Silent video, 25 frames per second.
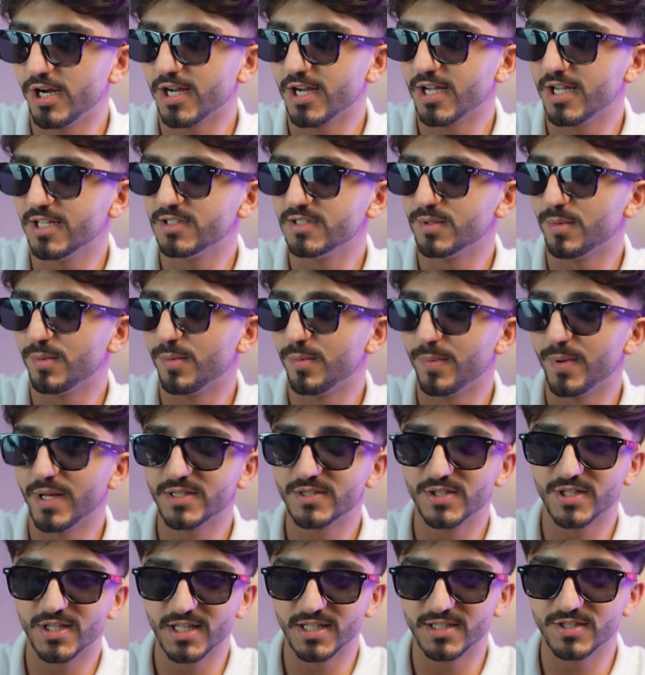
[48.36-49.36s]
guys, I'm about
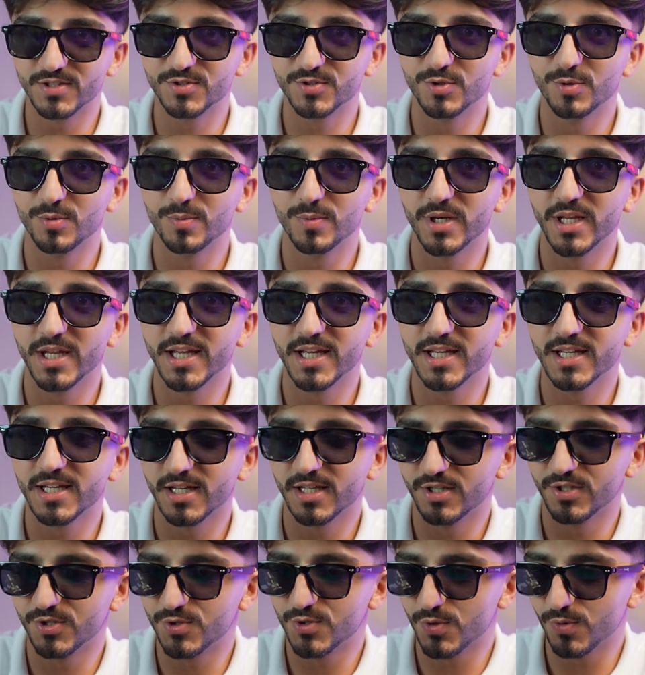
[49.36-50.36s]
to get the Zoom link
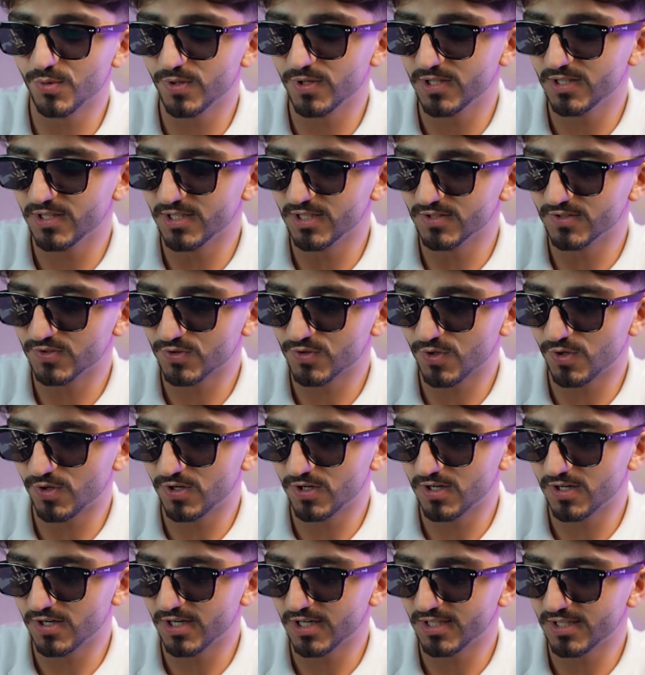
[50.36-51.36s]
and join this
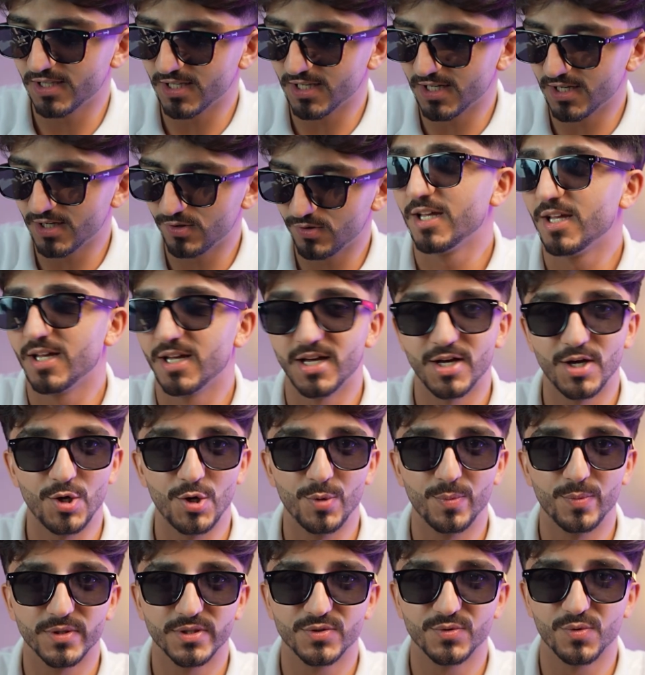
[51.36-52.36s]
call right now. I
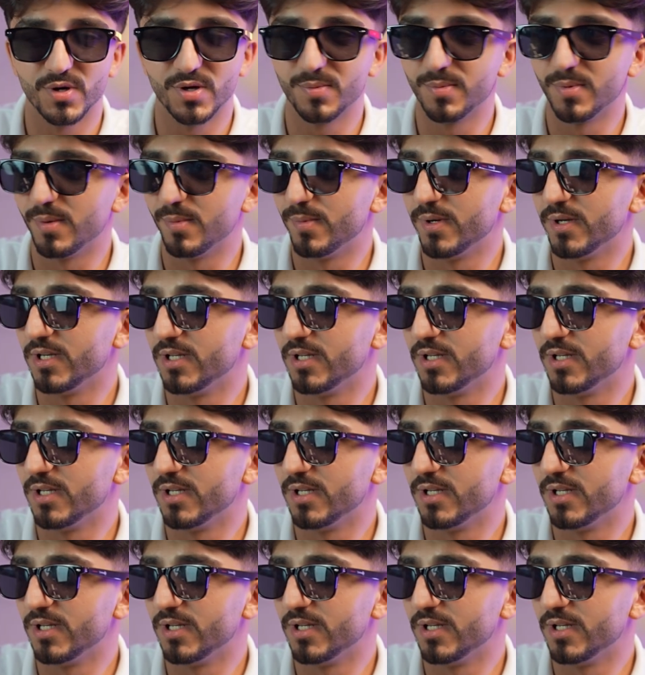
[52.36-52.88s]
hope it's worth my money,